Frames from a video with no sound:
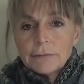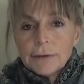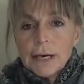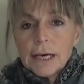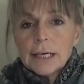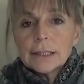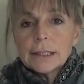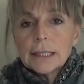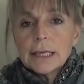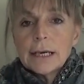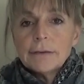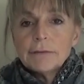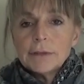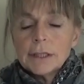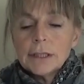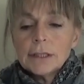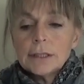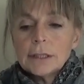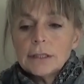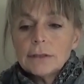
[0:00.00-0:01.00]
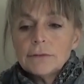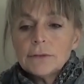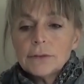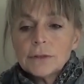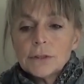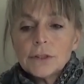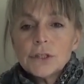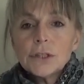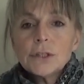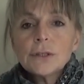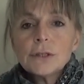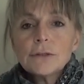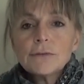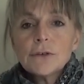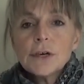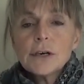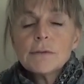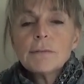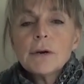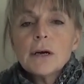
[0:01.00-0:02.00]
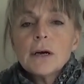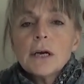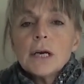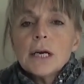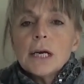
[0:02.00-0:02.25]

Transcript: fact that everything that you've got to choose from